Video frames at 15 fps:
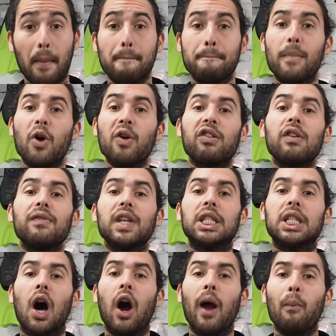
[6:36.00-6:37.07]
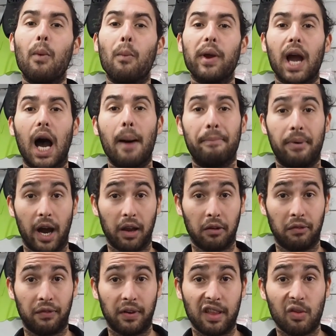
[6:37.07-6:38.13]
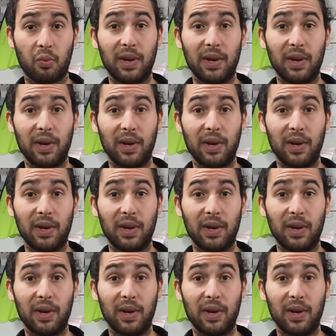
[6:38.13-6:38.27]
most of the time when we are buying fins,